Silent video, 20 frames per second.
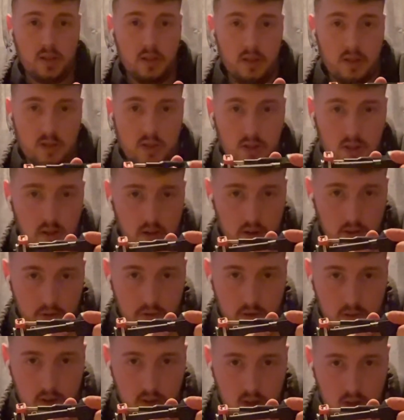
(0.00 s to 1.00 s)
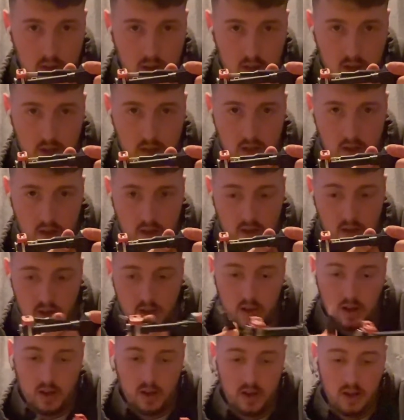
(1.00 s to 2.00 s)
sort of,
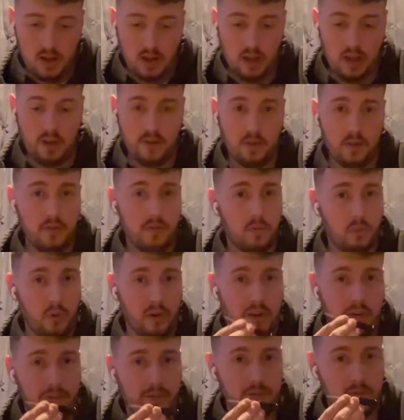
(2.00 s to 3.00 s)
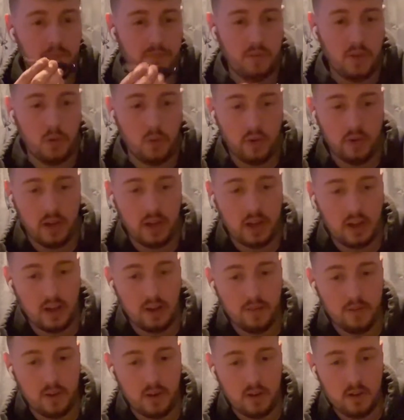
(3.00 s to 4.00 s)
even with the one they give
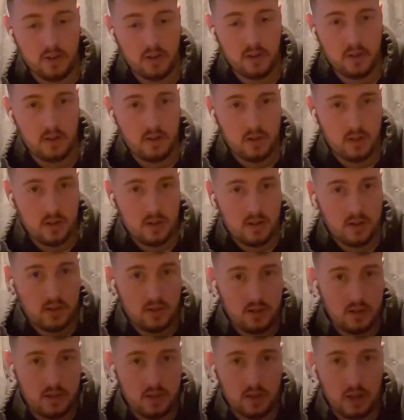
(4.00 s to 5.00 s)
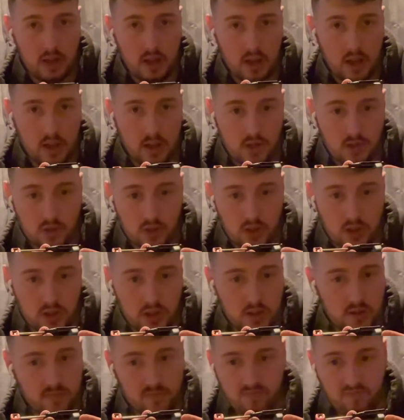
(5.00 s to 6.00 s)
you, it's just,
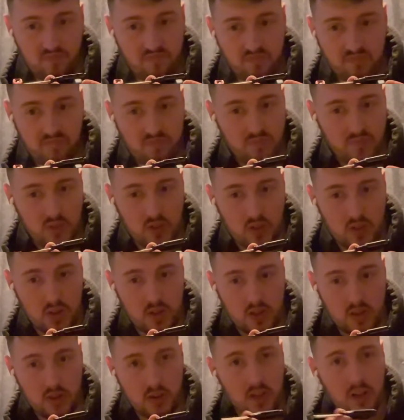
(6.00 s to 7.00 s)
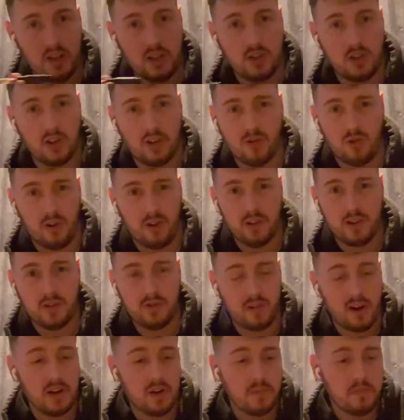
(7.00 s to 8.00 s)
unless you're going to cross
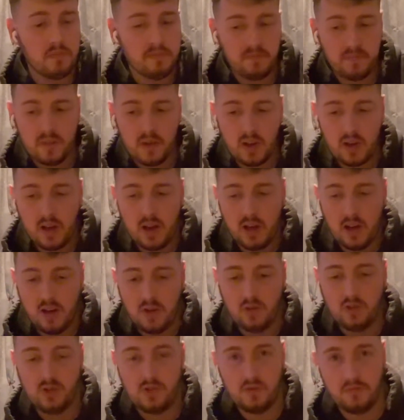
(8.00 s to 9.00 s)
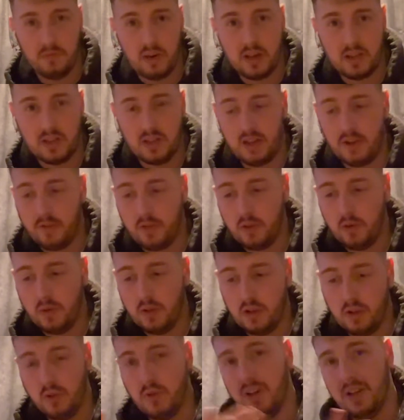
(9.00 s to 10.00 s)
thread them, which makes it difficult when you're
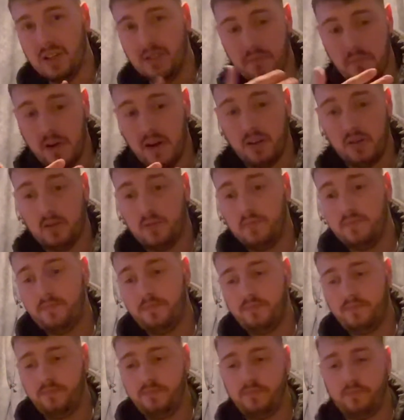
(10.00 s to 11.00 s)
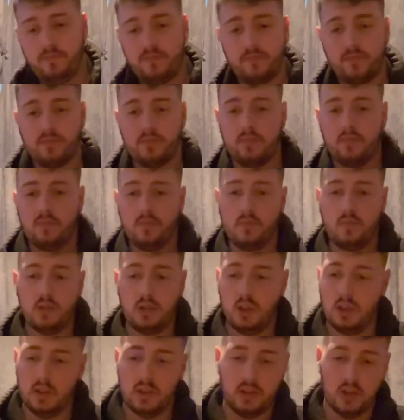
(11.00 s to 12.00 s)
doing it into metal.
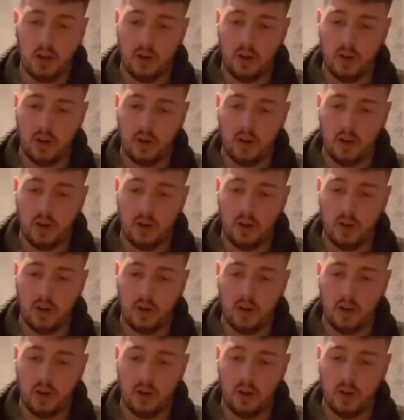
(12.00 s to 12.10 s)
So